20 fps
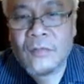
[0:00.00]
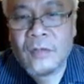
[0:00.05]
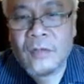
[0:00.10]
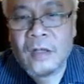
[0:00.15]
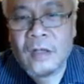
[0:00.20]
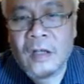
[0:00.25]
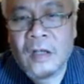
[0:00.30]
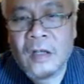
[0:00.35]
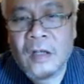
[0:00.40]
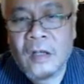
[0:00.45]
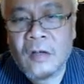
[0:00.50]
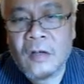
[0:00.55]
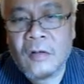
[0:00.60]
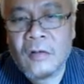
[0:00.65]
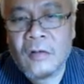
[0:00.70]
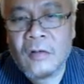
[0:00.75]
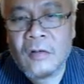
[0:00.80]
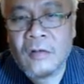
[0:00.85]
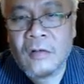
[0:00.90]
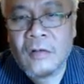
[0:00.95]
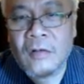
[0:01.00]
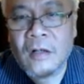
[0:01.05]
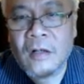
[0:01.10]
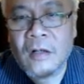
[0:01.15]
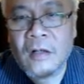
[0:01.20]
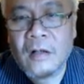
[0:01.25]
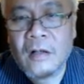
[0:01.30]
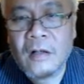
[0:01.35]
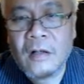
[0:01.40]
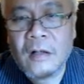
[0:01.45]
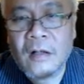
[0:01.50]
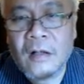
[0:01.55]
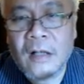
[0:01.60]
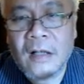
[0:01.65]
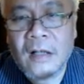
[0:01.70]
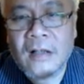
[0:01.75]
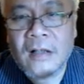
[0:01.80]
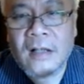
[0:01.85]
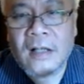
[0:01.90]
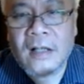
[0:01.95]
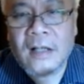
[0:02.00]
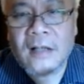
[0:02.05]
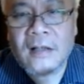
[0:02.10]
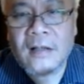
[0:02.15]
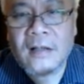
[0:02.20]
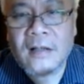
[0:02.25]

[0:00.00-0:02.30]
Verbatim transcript: here like that.